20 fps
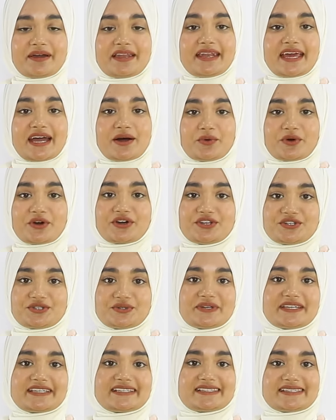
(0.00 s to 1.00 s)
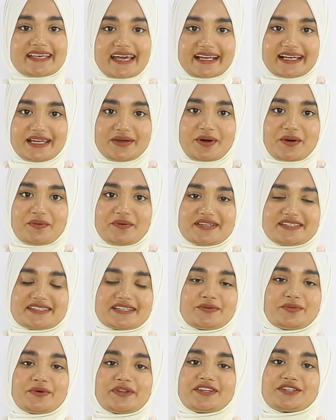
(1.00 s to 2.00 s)
and now we're going to do exactly what we
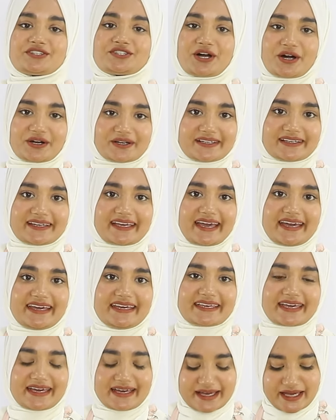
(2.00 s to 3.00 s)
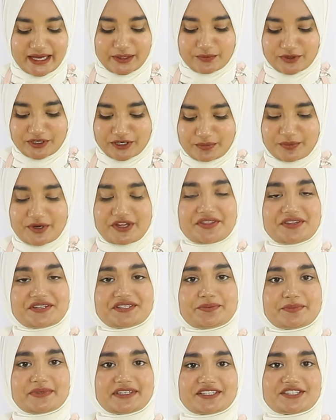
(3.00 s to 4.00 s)
did with the chocolate cake, and we're going to put
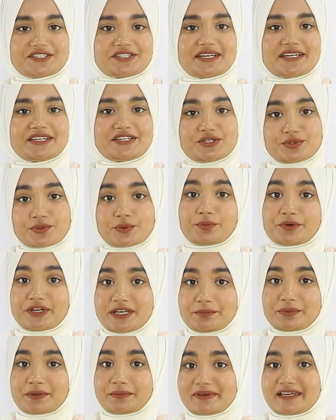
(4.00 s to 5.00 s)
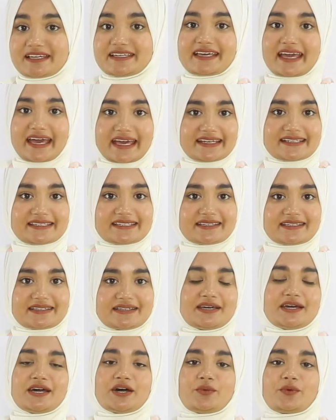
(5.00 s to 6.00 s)
this mixture into a pre-prepared cake tin.
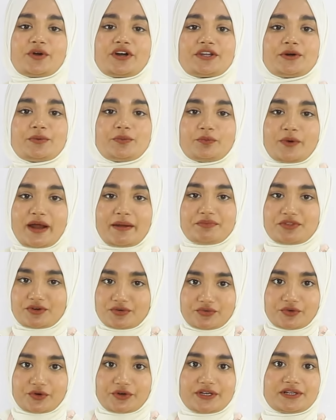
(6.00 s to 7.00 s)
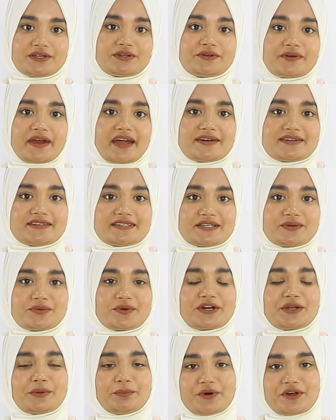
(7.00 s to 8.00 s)
We're going to wrap the foil around it, we're
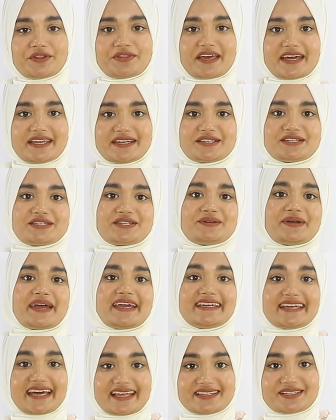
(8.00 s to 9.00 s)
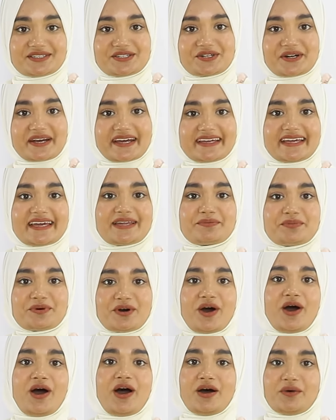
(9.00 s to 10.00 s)
going to put that into another tray and
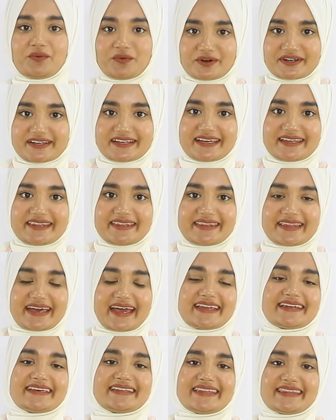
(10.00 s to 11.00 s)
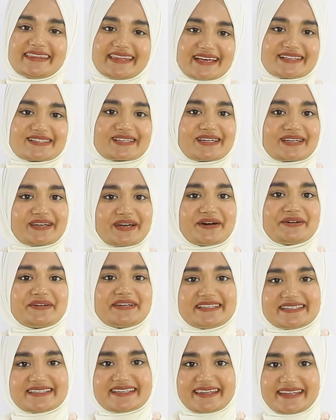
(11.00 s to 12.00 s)
put hot water in that, and then that's going to go
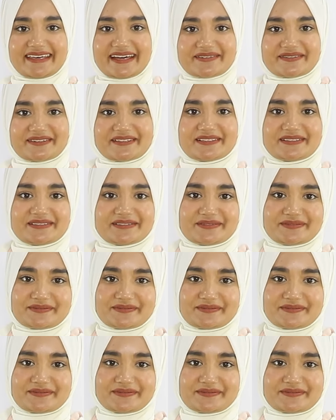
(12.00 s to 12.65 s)
into the oven.